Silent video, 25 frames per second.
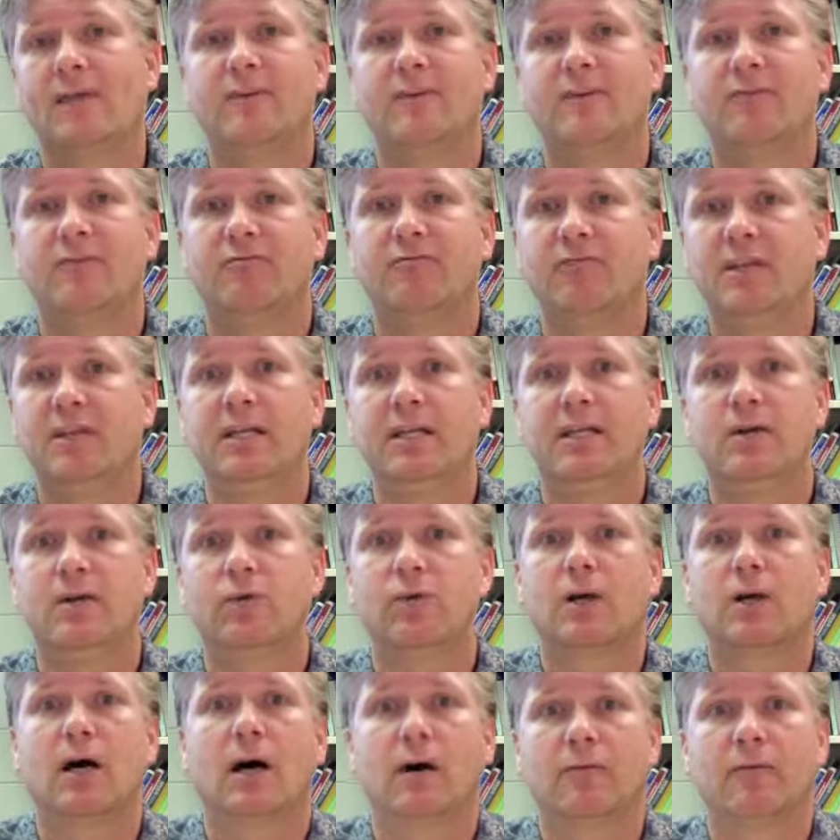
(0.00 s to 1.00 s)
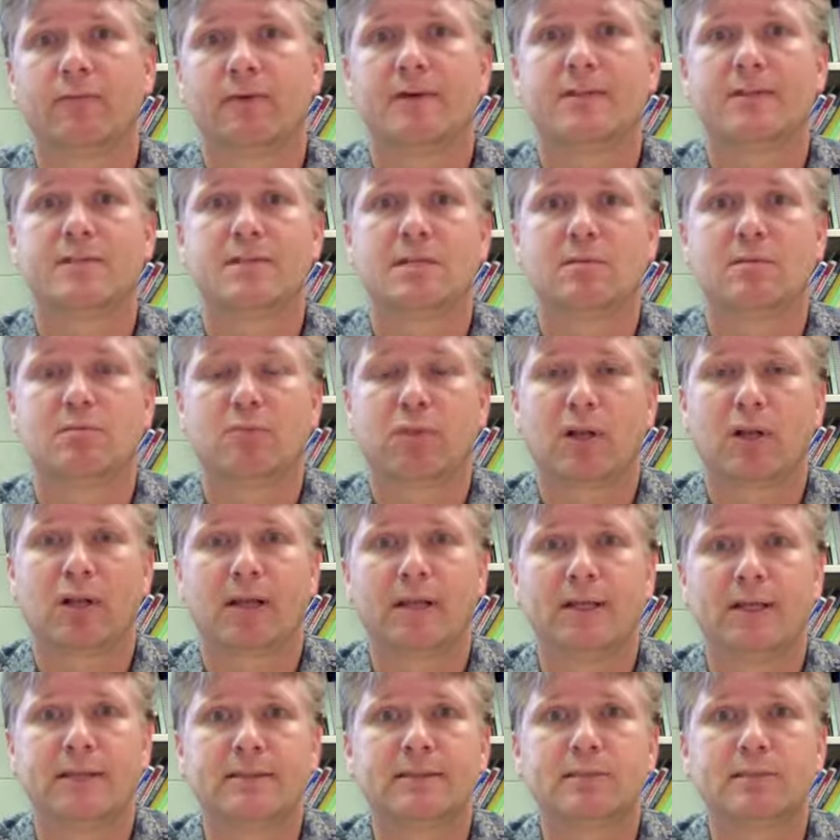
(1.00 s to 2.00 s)
private video conference
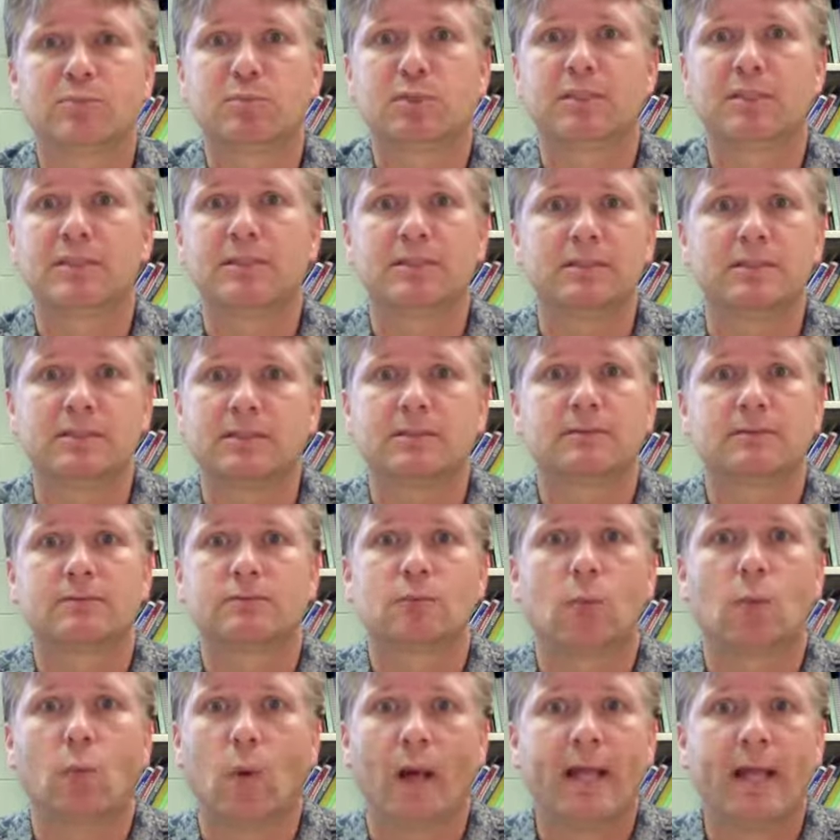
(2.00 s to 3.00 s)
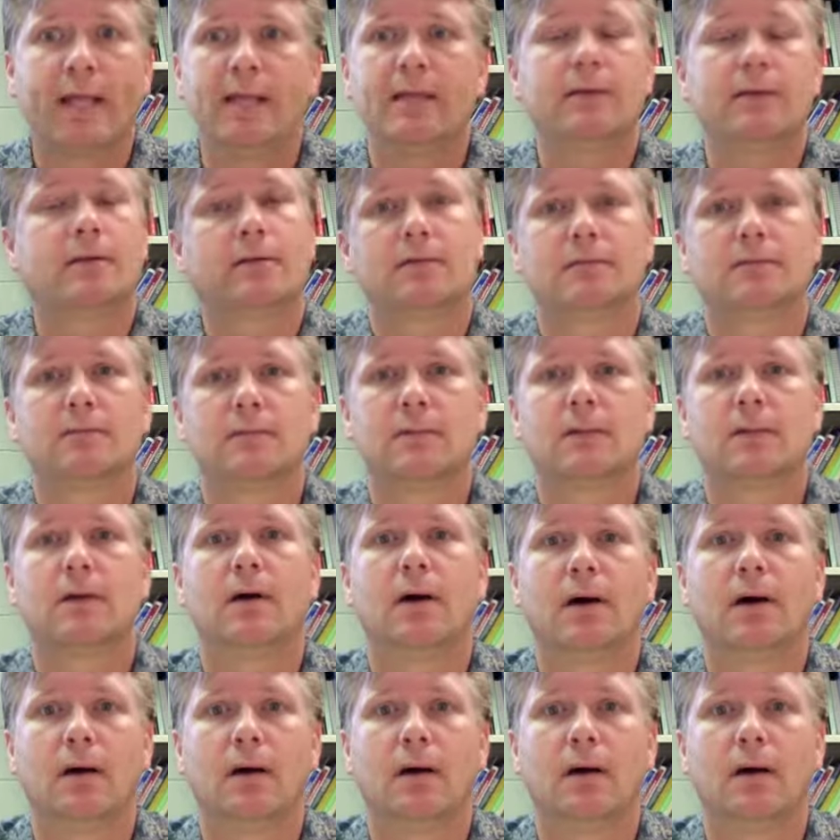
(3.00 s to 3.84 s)
in place, please wait